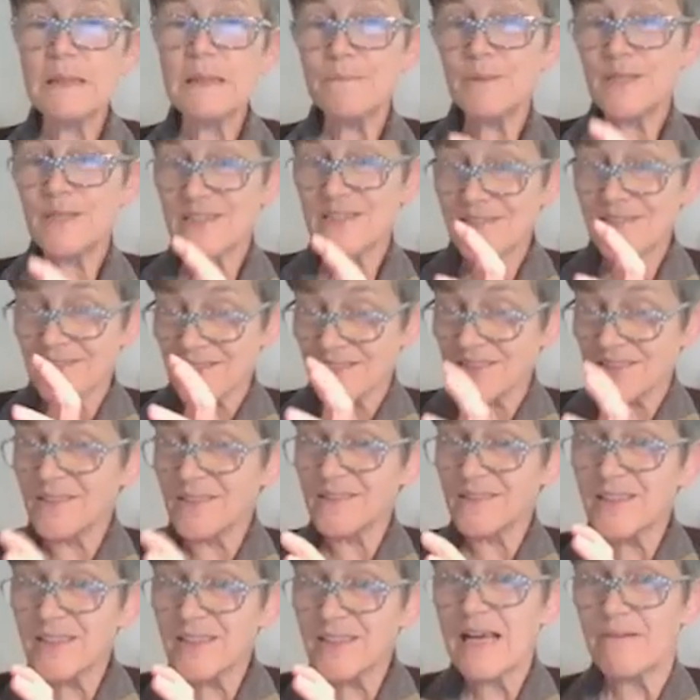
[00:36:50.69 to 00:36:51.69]
but still
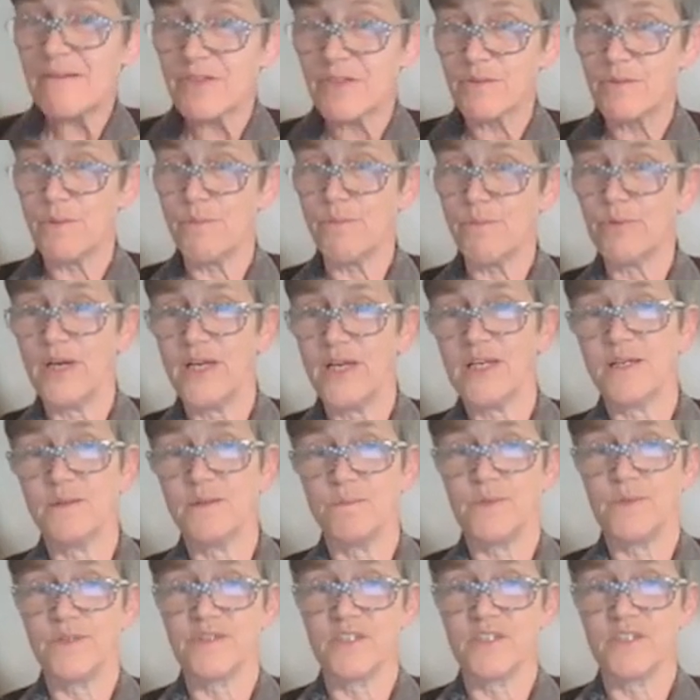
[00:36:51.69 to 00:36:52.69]
can have them in
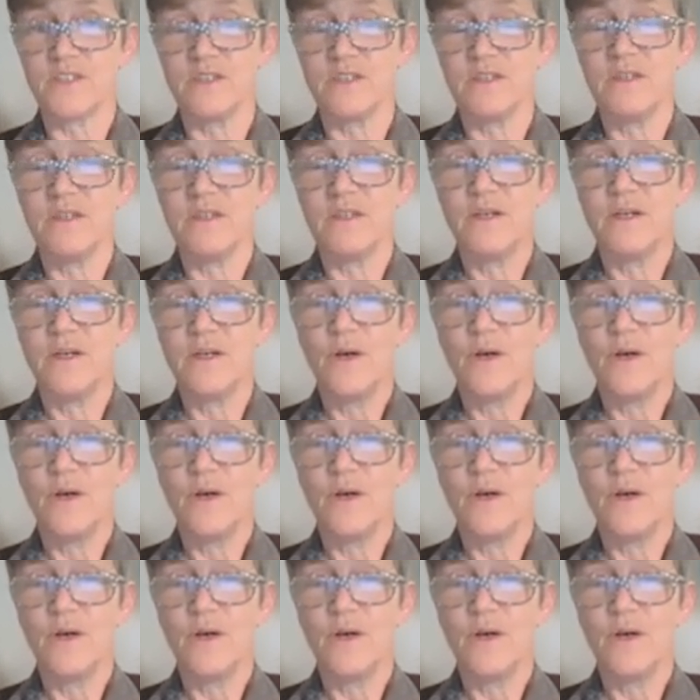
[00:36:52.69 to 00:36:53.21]
predicate position.